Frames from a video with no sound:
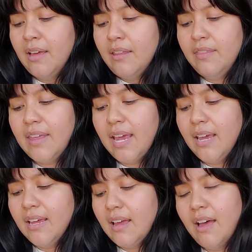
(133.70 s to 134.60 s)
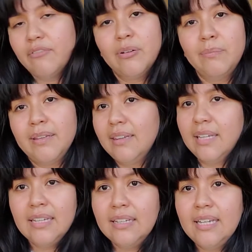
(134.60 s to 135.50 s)
They have
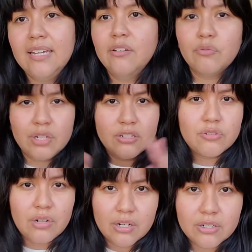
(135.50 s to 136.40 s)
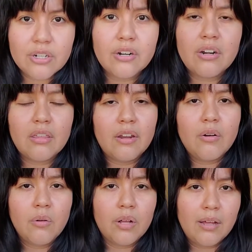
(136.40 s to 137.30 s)
completely restructured their
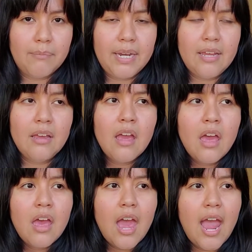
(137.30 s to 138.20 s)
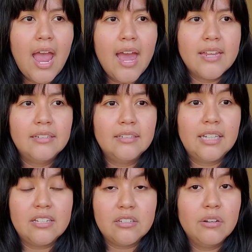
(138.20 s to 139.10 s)
whole company, and they
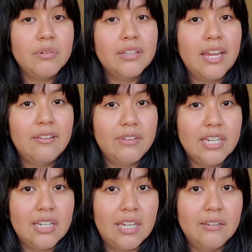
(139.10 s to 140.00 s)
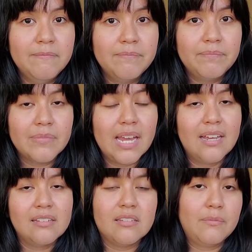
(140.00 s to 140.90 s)
stuck with KVD,
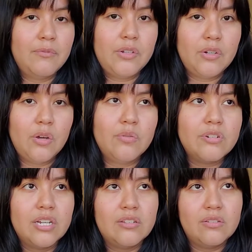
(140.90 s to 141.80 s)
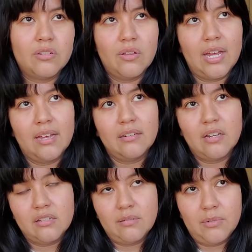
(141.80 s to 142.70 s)
as some of you know, just so that
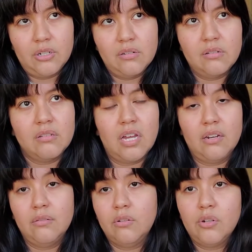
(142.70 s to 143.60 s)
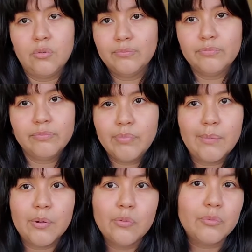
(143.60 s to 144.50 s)
customers and, you know,
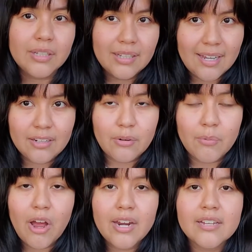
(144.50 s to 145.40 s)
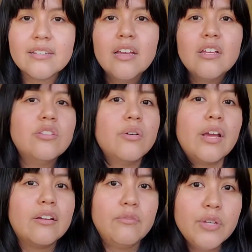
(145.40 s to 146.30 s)
people who really like their products don't get
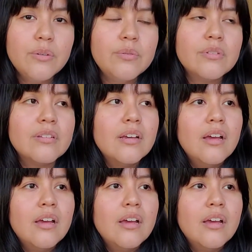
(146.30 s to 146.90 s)
confused.